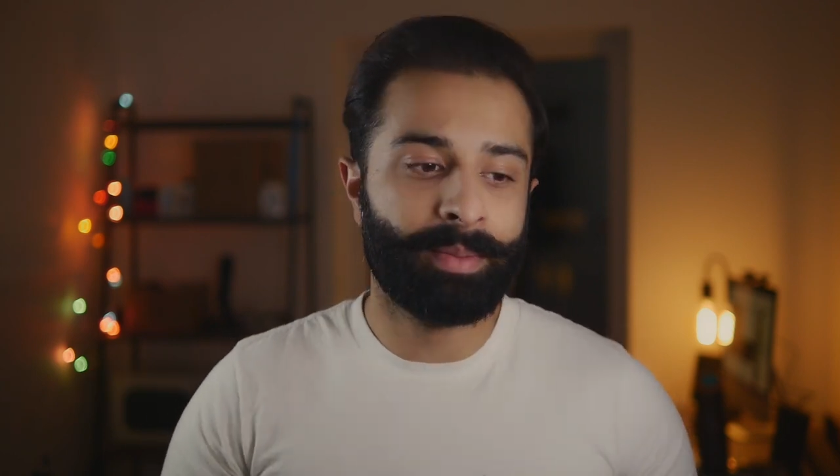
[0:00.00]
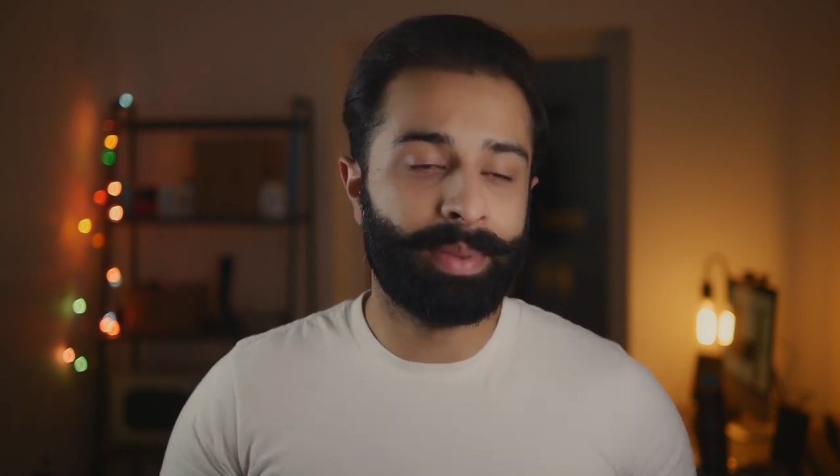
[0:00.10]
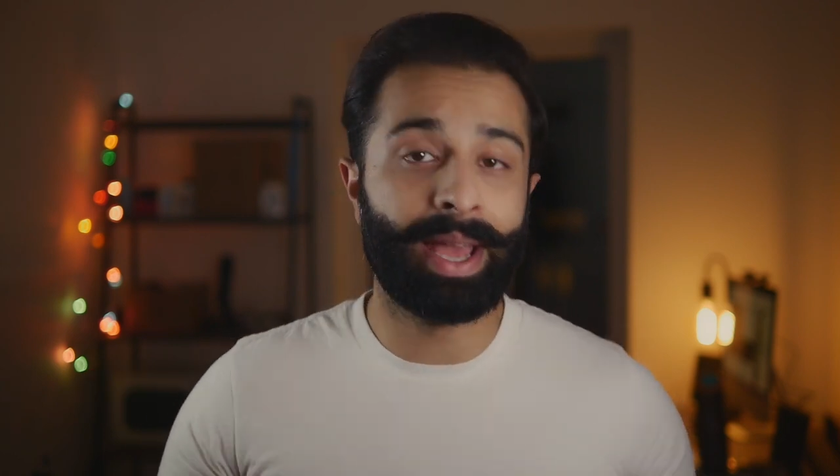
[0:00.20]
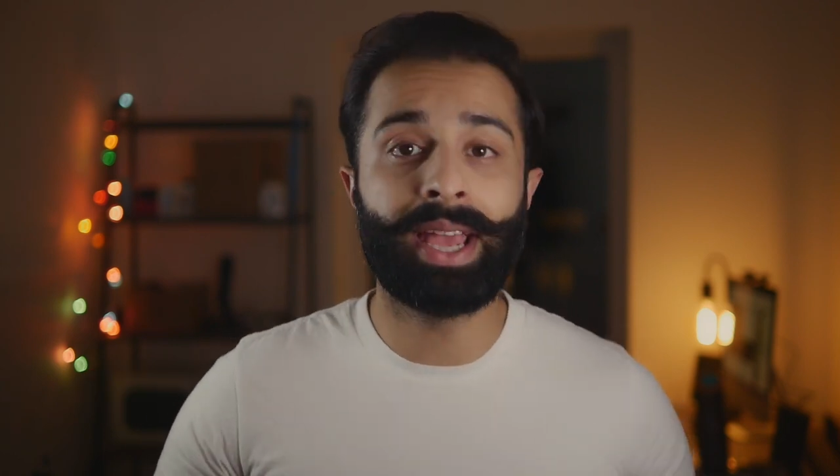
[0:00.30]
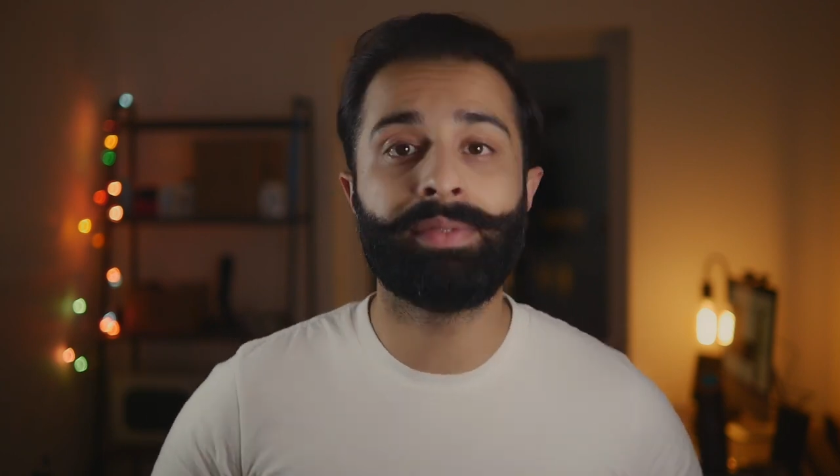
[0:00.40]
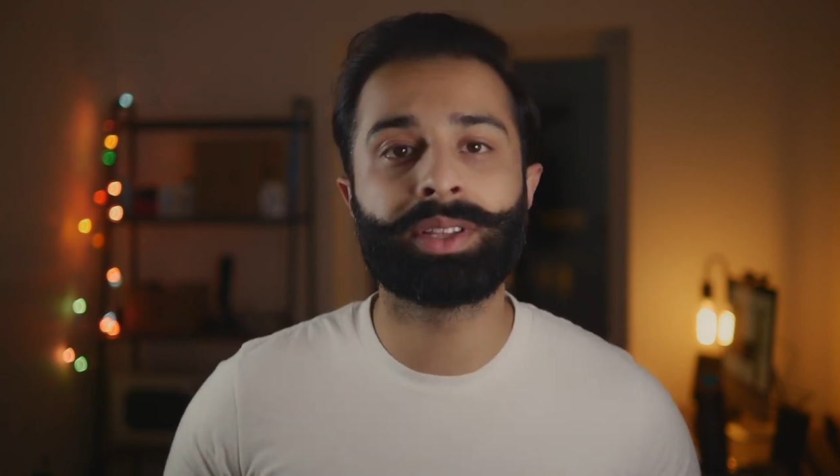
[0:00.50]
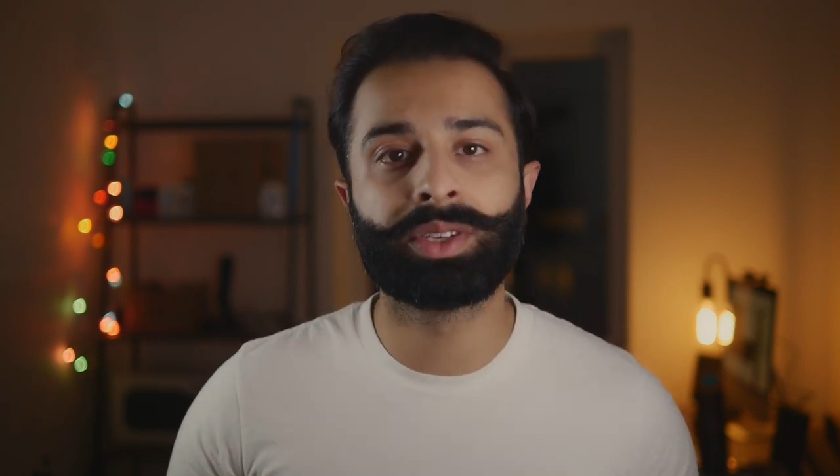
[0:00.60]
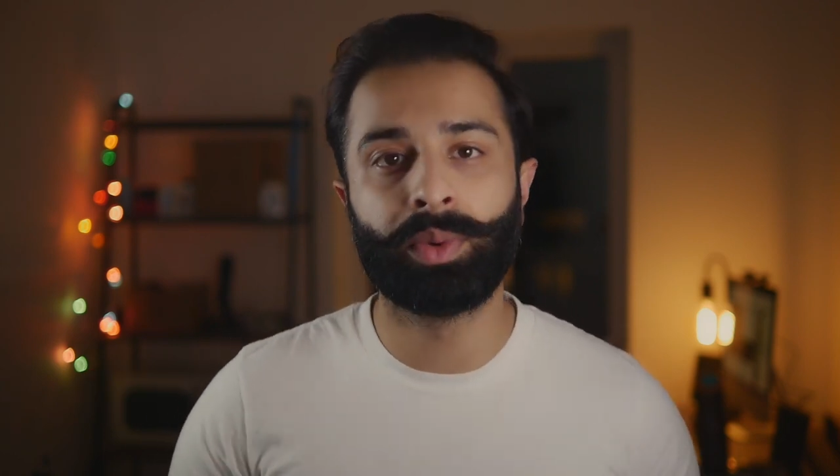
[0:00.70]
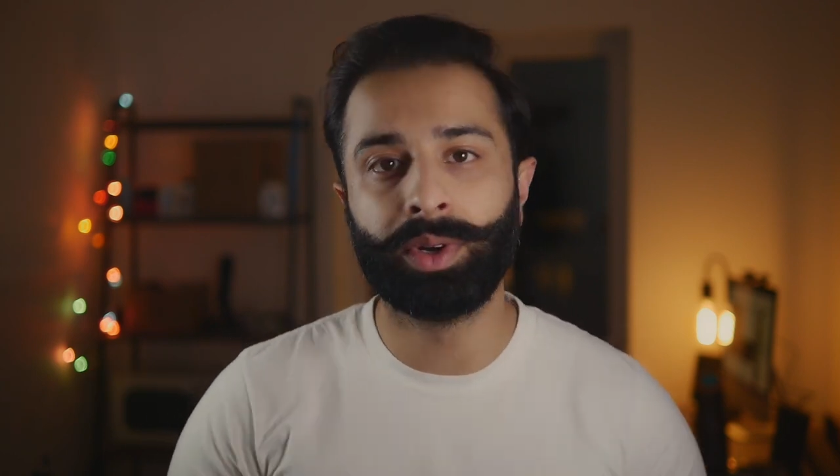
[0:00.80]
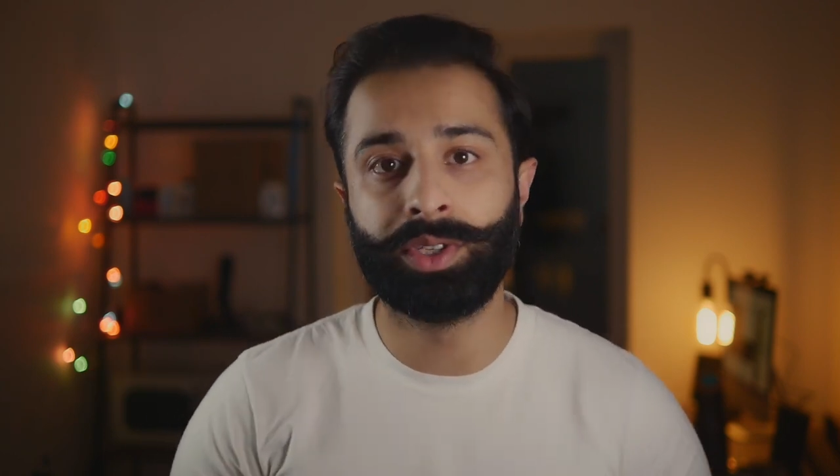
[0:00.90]
behavior
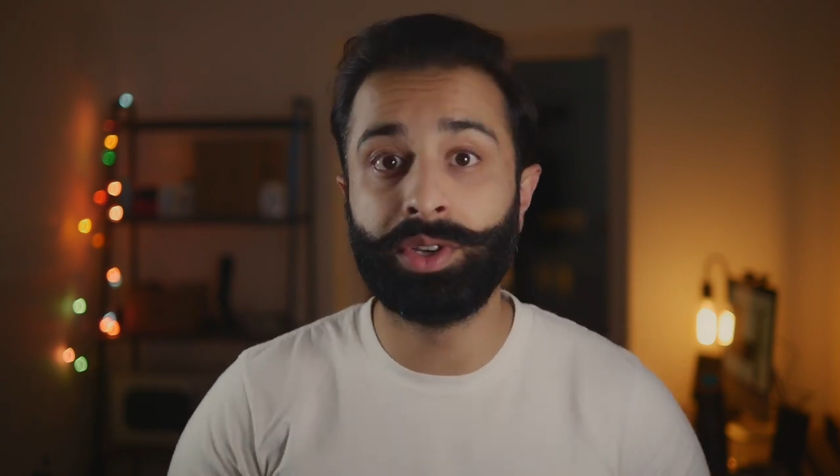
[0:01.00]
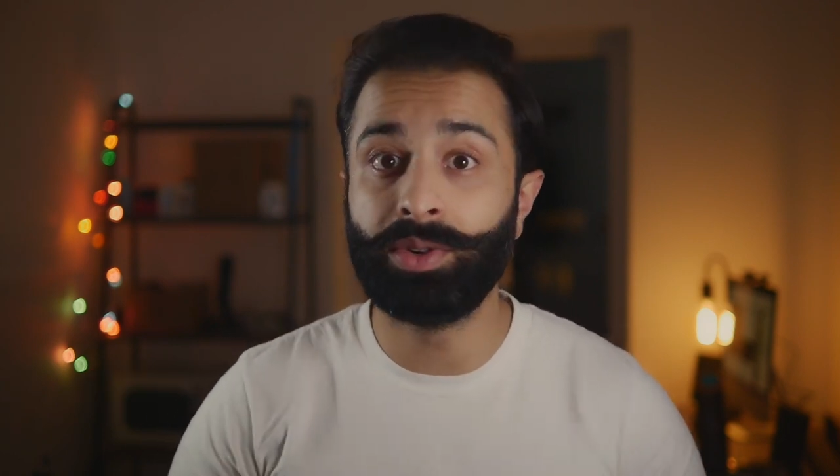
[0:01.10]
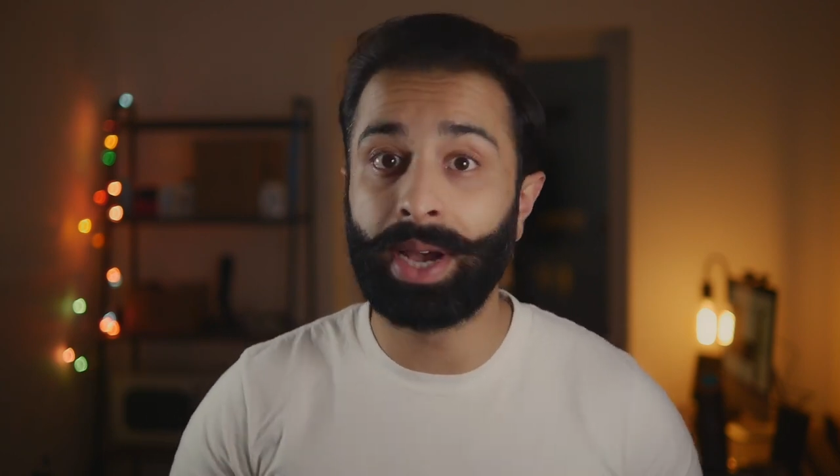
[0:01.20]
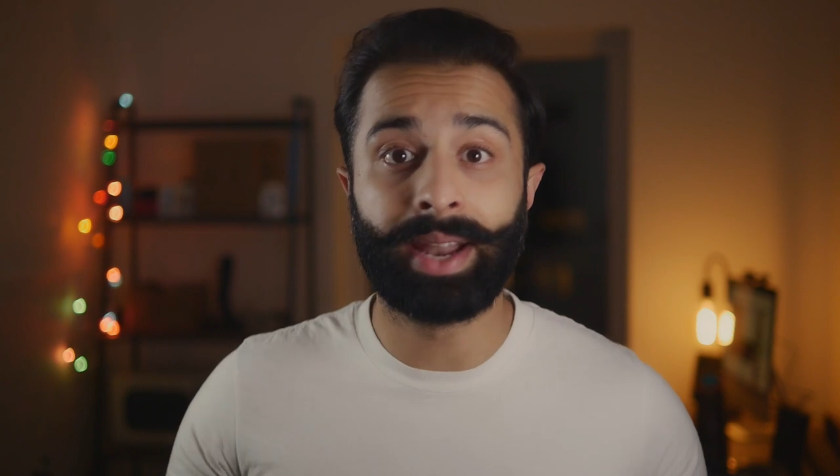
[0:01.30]
towards you